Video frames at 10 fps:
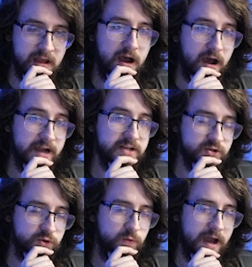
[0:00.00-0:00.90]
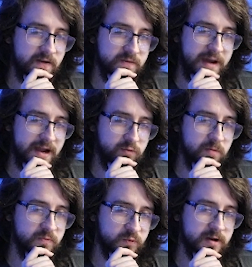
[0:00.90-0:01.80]
I too have back
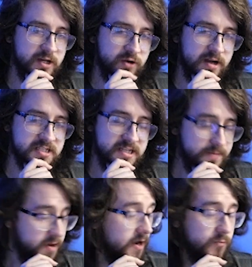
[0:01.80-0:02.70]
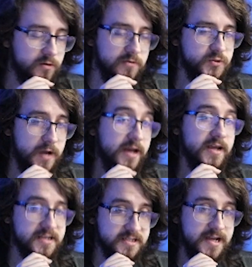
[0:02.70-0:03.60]
problems when I try to sleep, and I will go to any
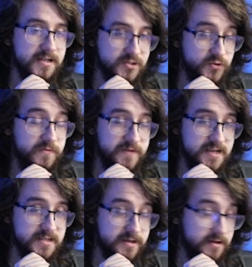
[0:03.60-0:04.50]
extents to fix it.